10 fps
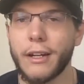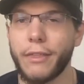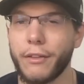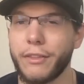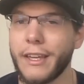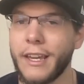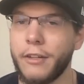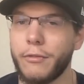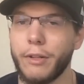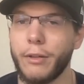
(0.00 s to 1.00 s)
I thought they
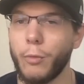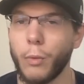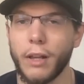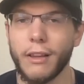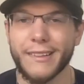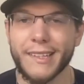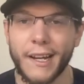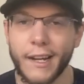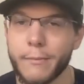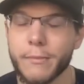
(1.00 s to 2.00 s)
handled it well at
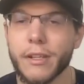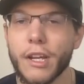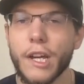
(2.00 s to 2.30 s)
times,